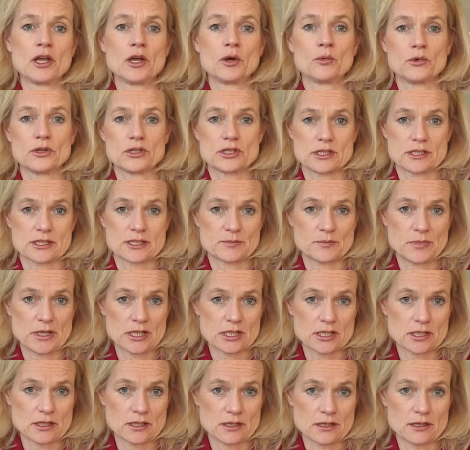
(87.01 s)
which
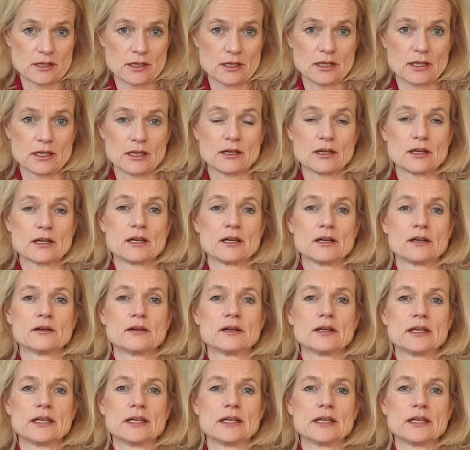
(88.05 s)
especially the